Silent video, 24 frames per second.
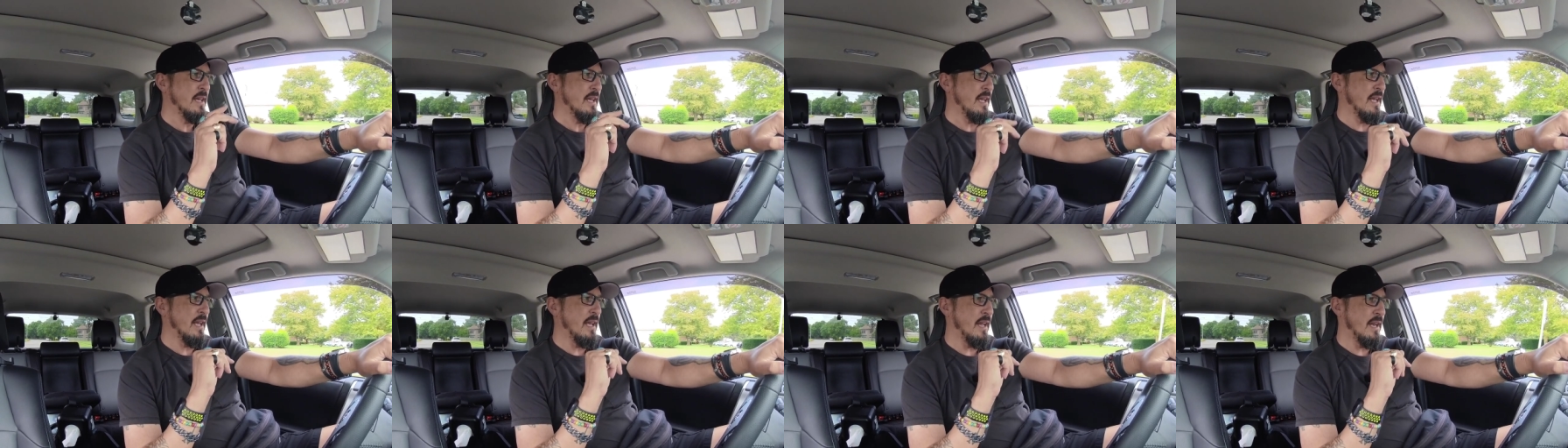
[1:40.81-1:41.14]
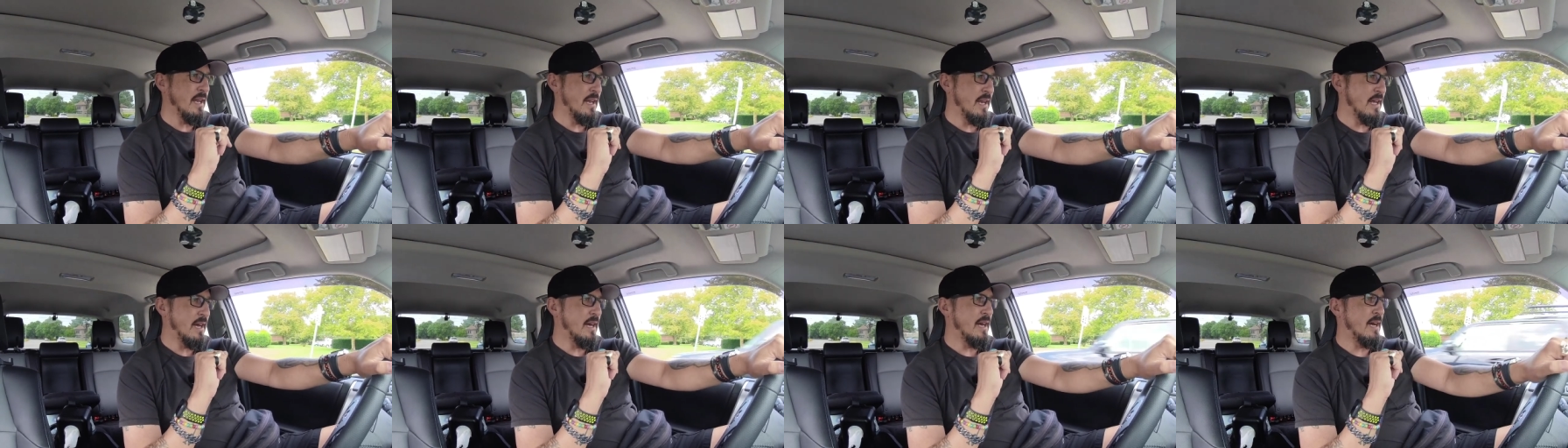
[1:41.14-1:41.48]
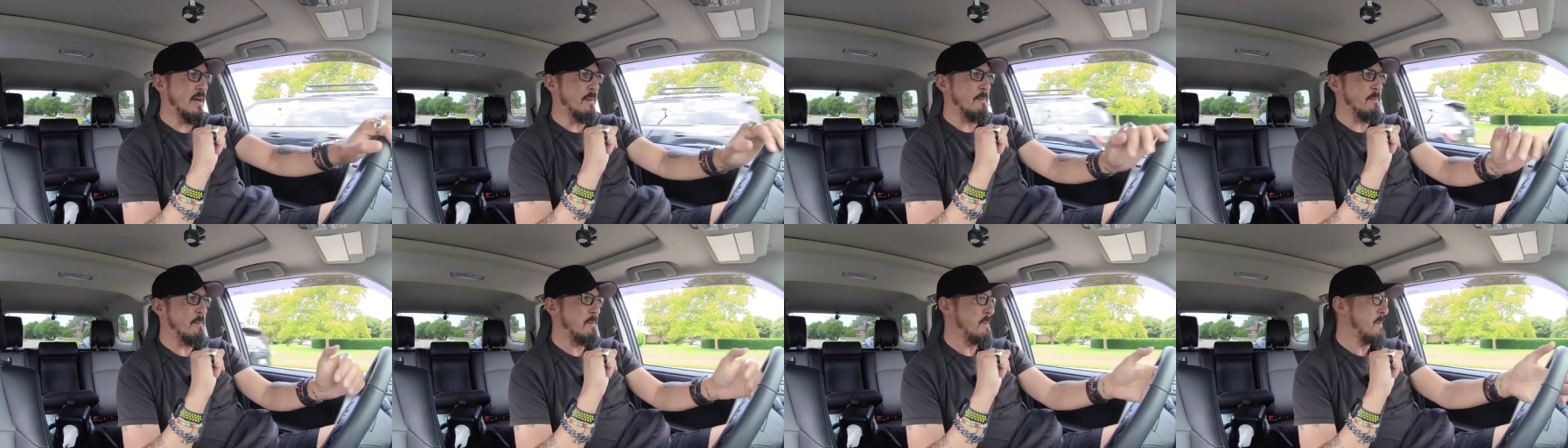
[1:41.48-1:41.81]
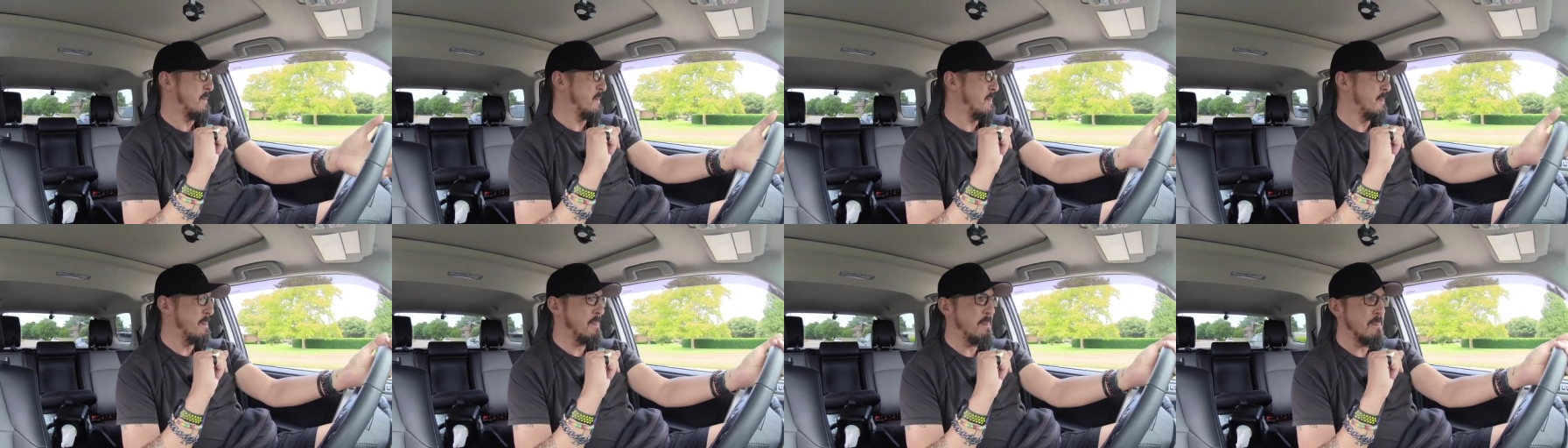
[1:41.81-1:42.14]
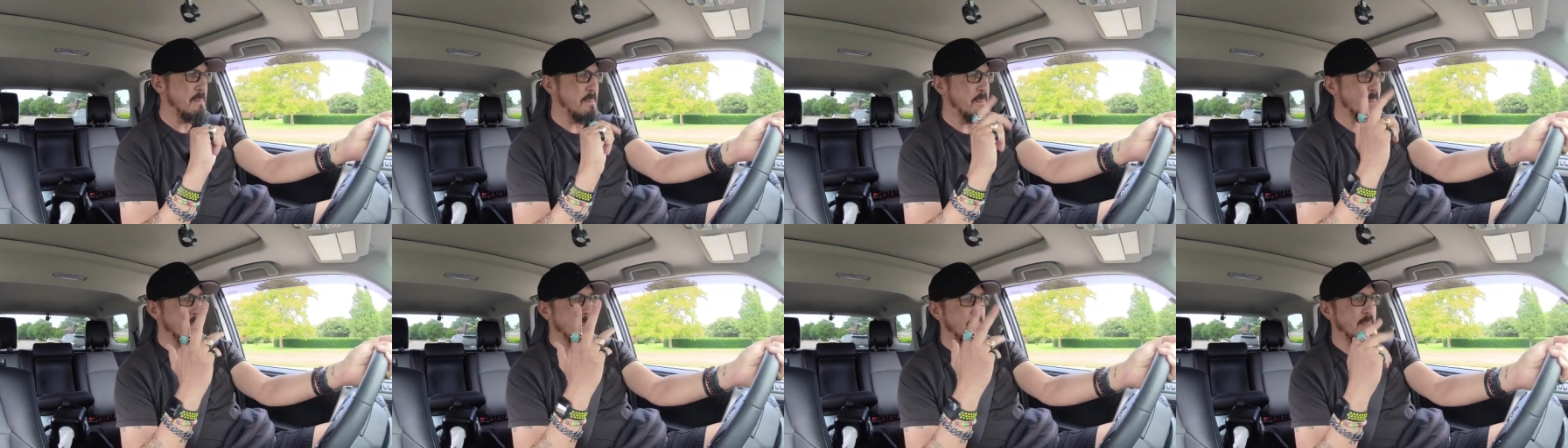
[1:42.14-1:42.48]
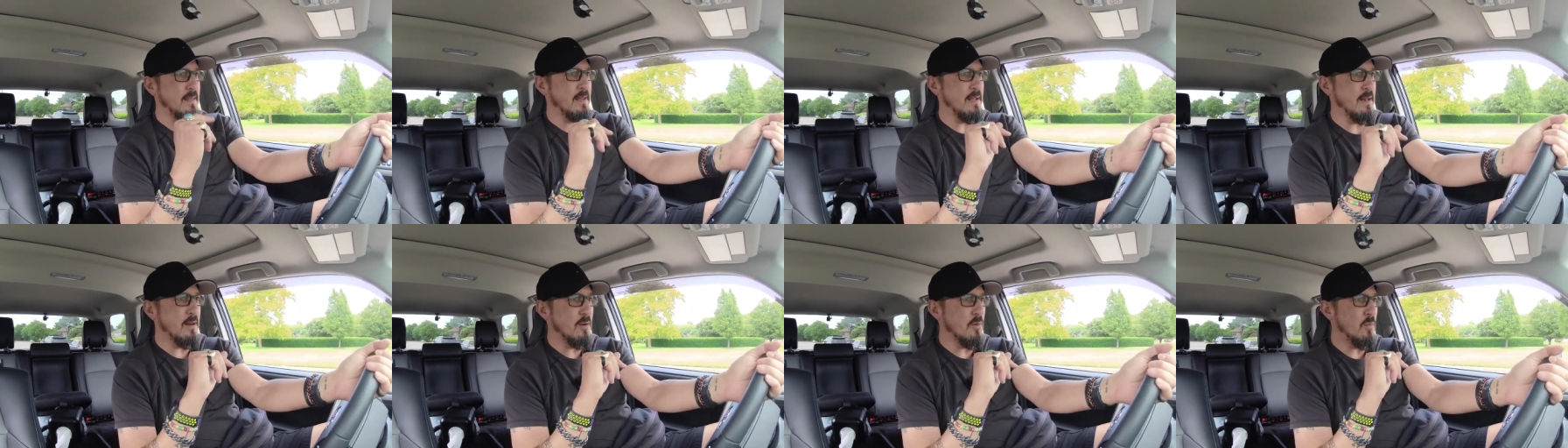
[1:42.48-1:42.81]
And, um,
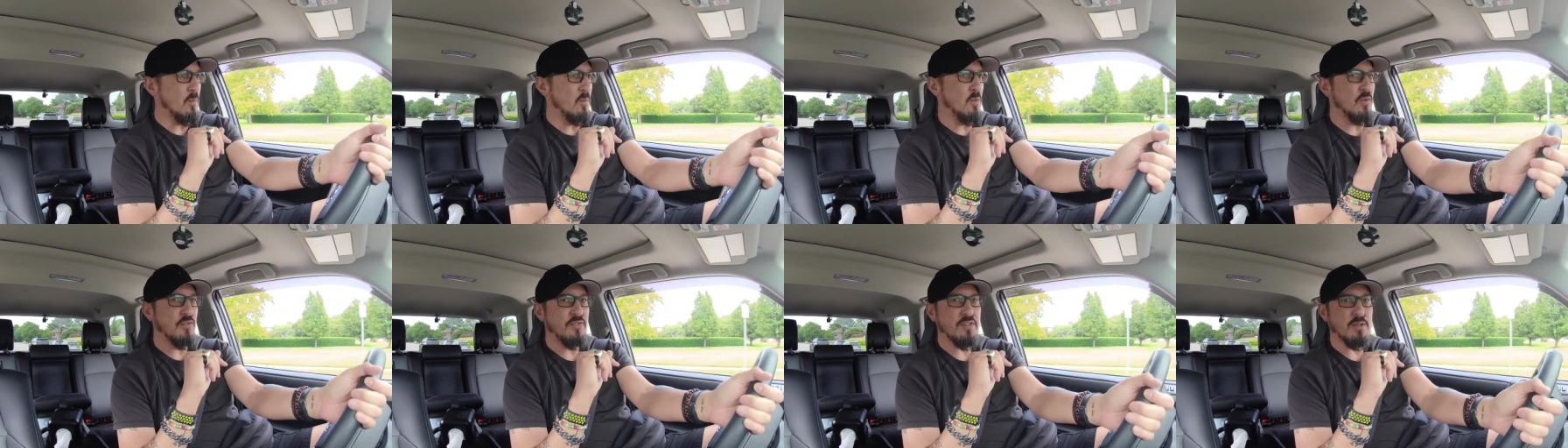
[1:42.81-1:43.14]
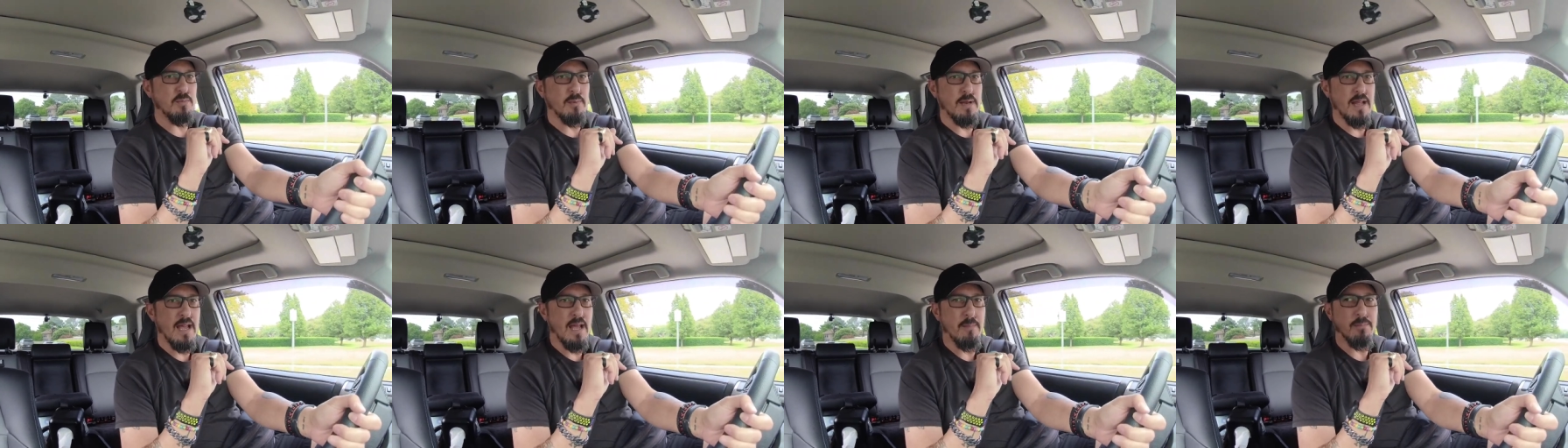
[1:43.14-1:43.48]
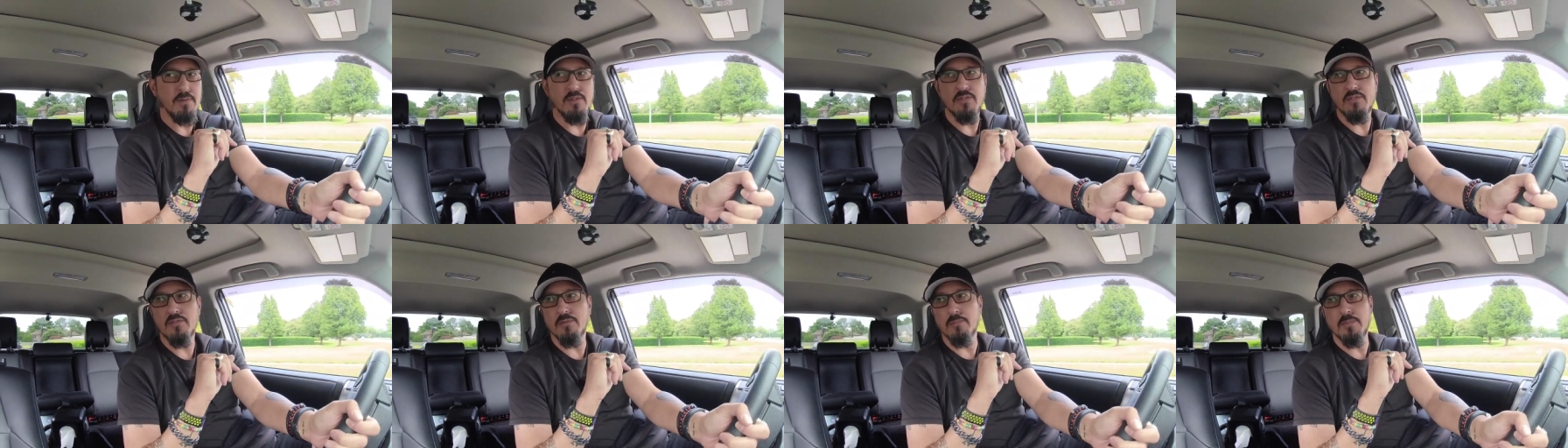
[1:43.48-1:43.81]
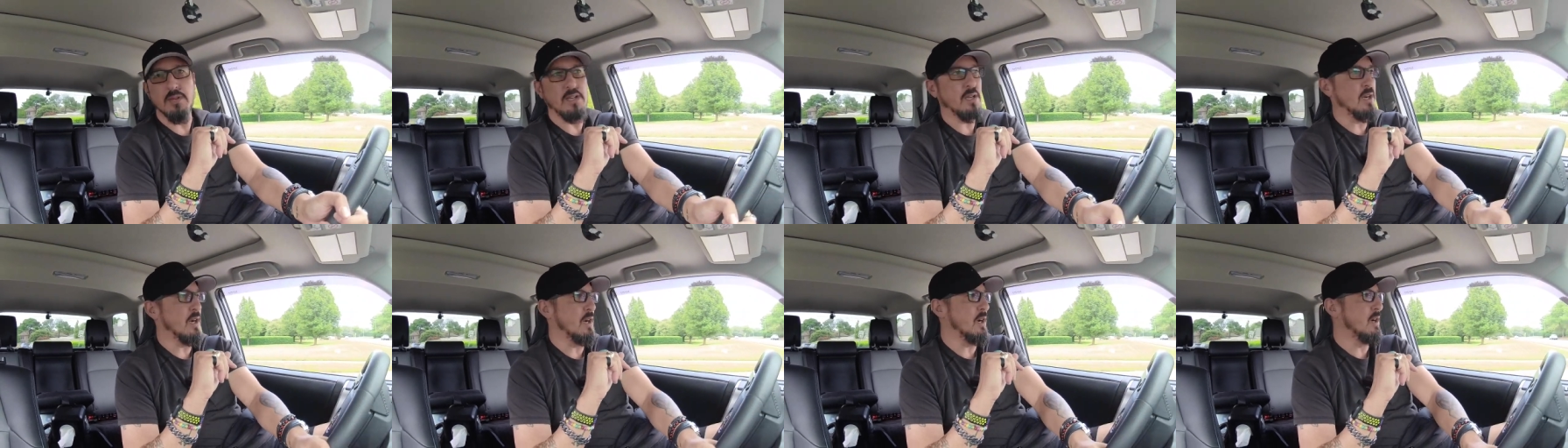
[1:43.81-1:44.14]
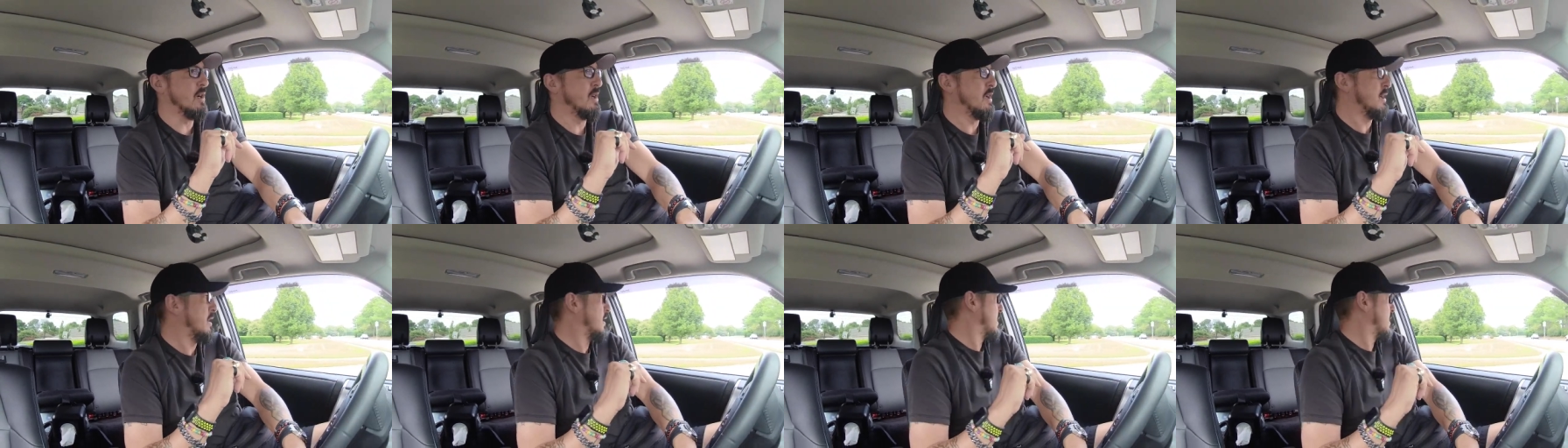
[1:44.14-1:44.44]
mm, you know, we'll see what happens from here.